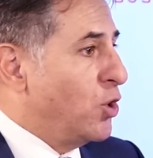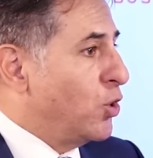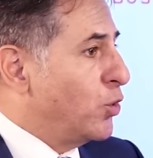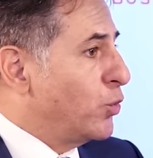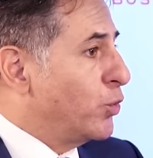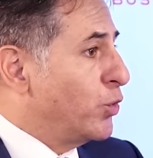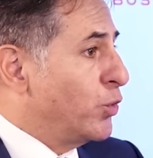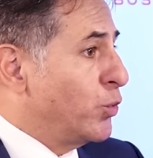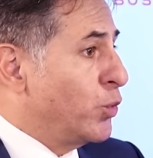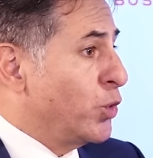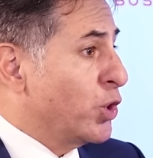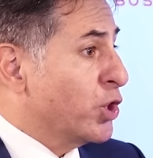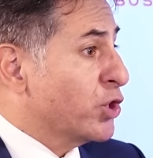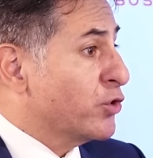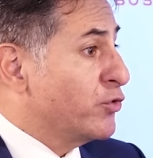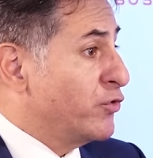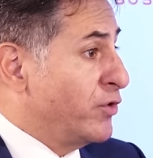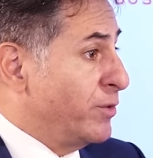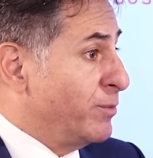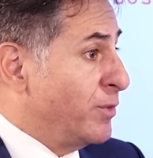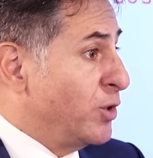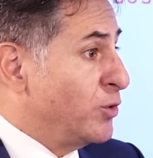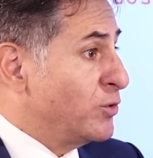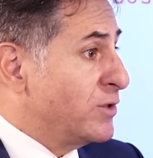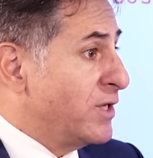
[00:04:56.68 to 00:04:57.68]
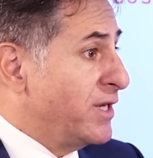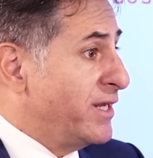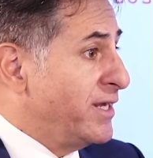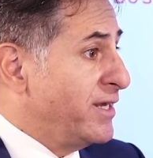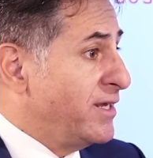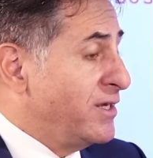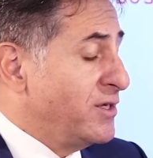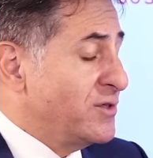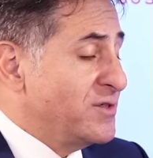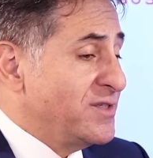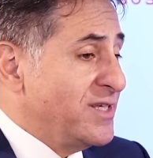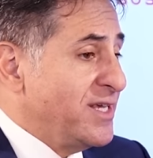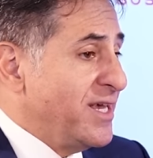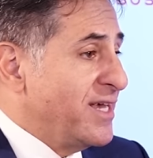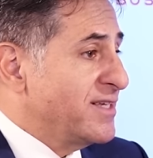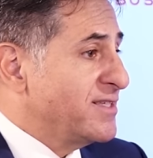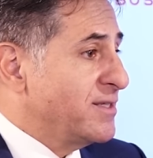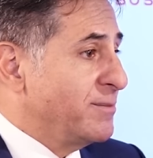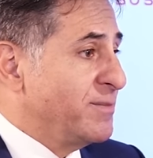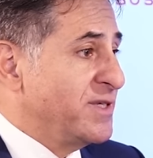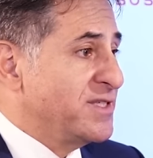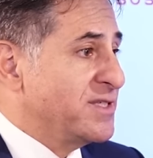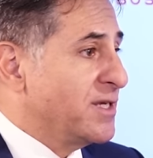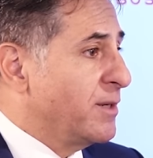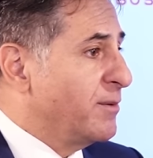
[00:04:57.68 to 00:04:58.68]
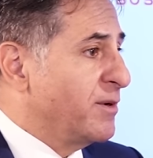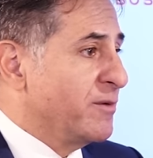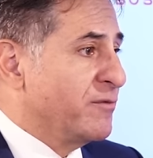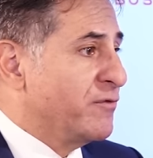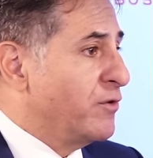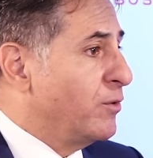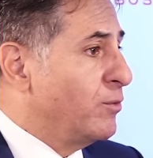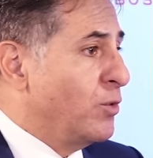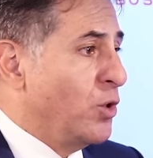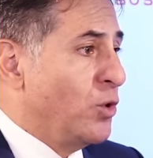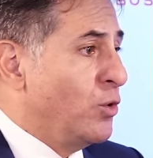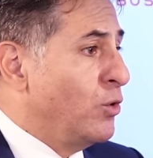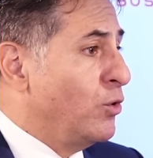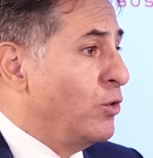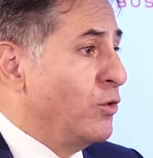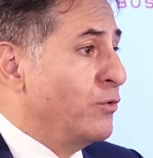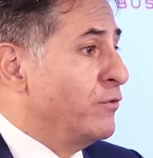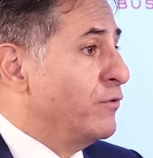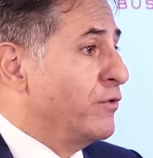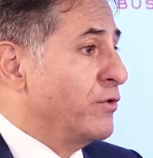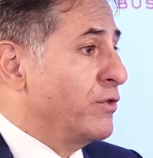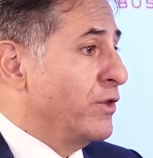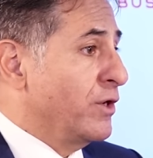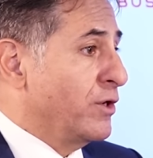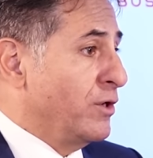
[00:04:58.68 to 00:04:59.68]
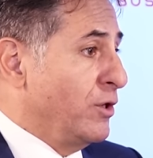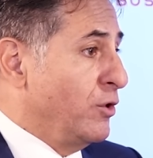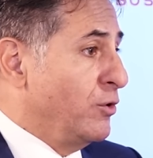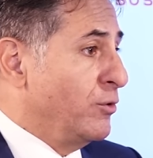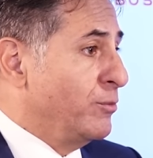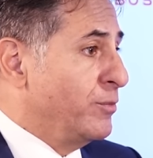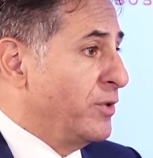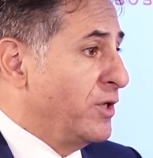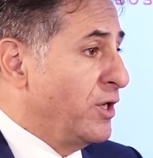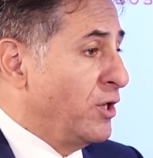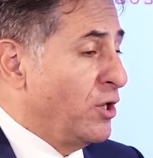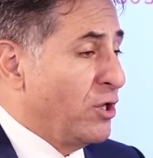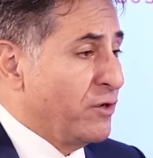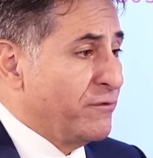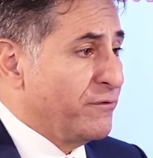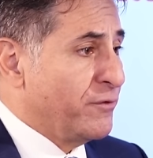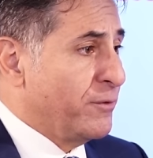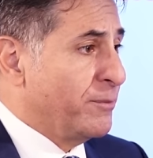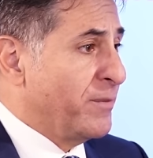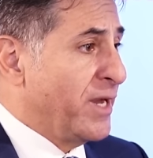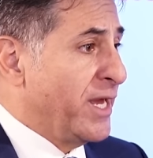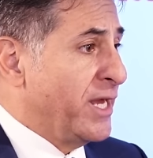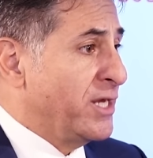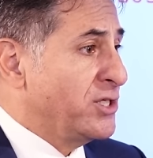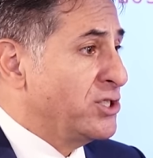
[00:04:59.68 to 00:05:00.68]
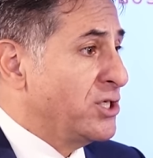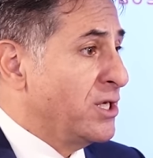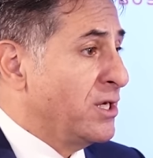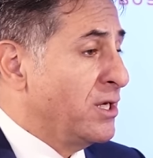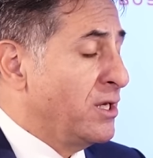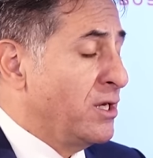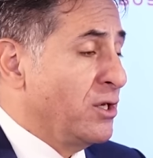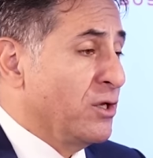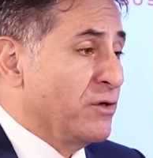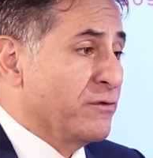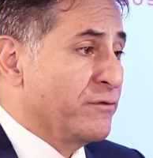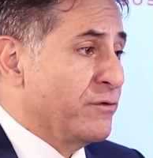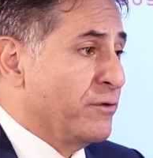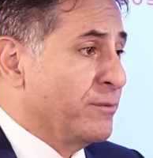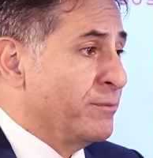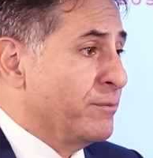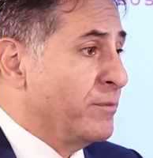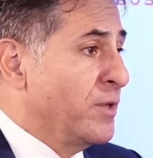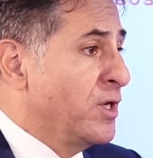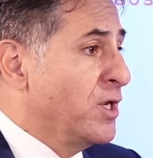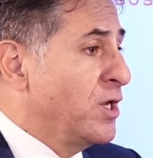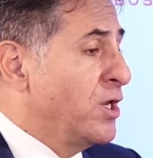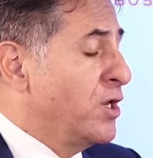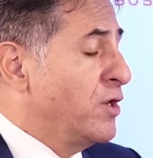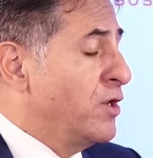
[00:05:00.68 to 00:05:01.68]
or work remotely, you see SMEs coming from all over the globe, a lot from Asia, a lot from